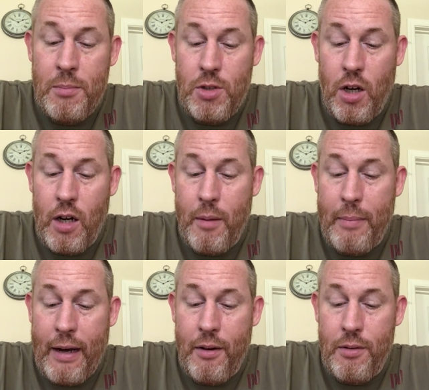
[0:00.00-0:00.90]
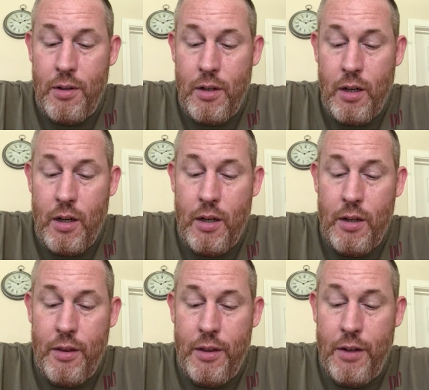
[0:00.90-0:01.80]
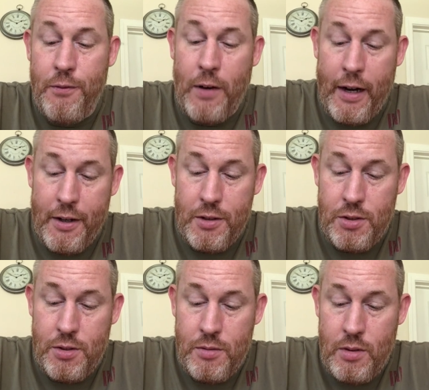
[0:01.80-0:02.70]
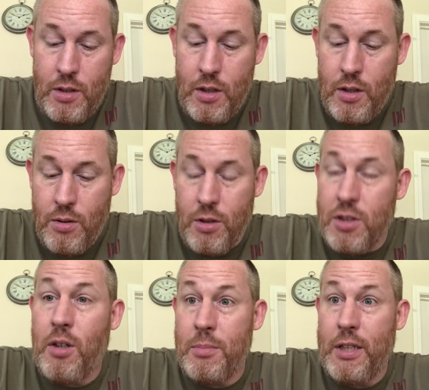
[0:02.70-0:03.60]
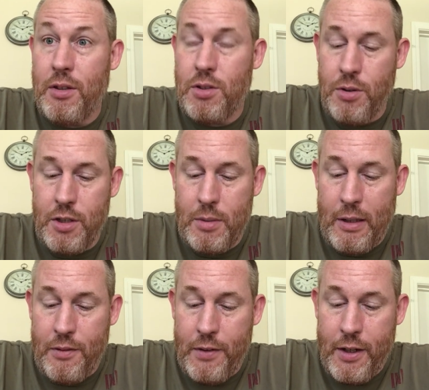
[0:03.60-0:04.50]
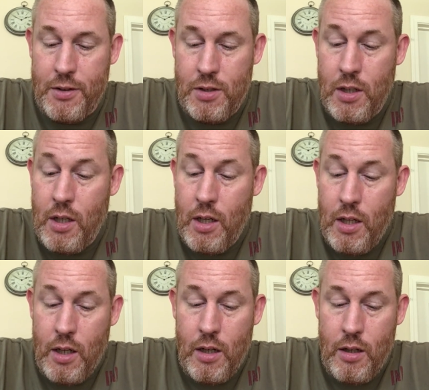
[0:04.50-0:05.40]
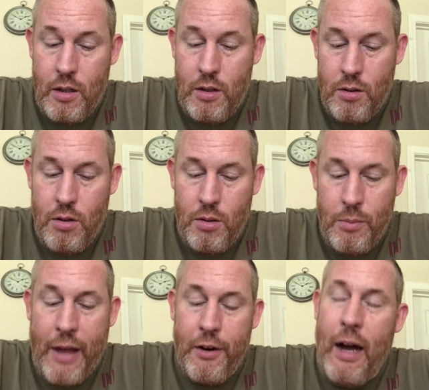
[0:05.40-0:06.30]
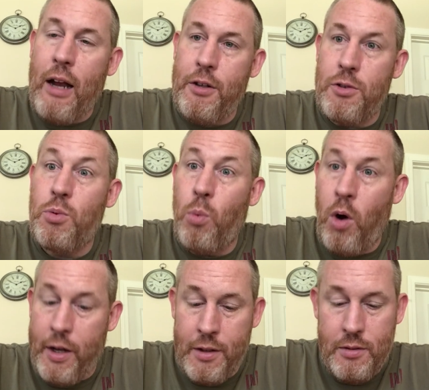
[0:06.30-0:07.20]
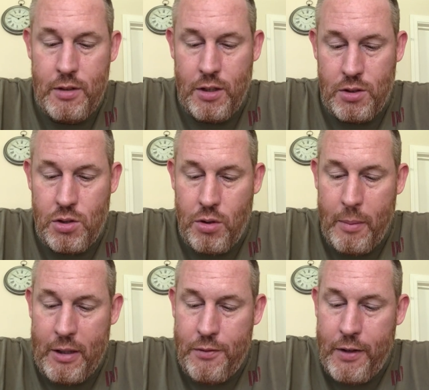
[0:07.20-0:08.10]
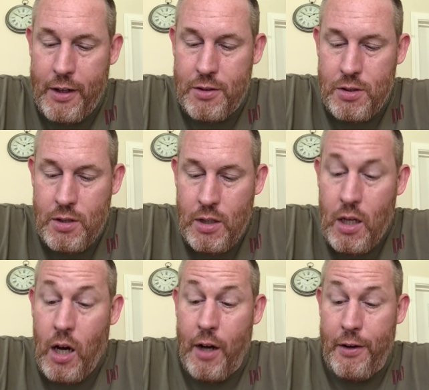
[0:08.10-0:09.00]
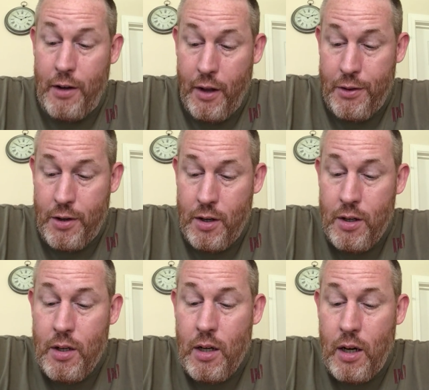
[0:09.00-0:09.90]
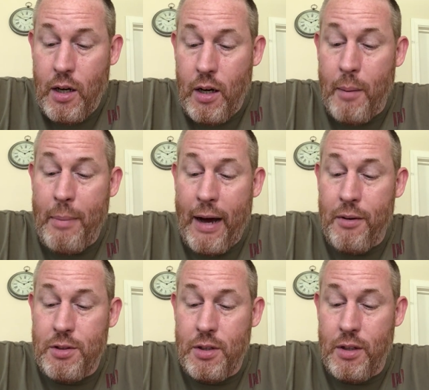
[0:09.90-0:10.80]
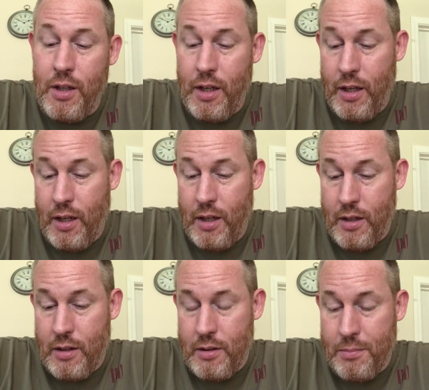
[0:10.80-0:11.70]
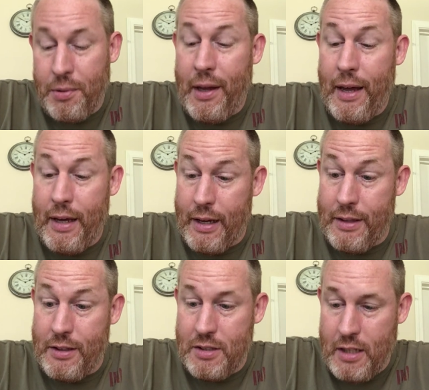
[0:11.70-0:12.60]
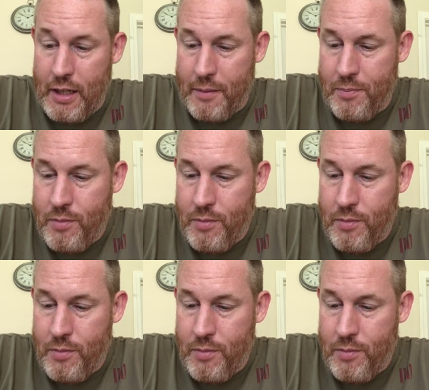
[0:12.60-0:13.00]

talk about the fires, or some tell stories about the fires, or rather, Alius. One tells a story about the fires. Another about the plague in the city.